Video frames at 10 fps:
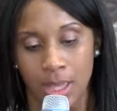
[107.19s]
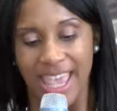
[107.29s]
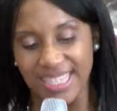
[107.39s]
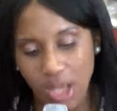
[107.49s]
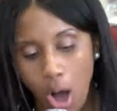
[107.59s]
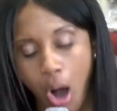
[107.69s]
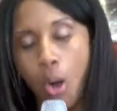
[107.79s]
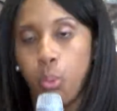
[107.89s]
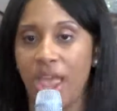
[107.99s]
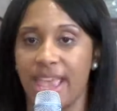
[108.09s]
is
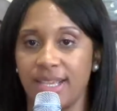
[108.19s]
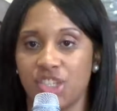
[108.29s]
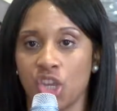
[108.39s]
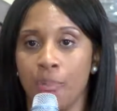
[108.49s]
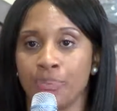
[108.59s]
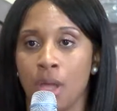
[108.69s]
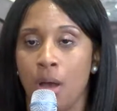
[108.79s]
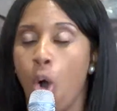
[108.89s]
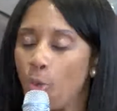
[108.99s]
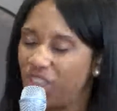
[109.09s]
always
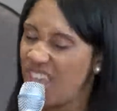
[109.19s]
on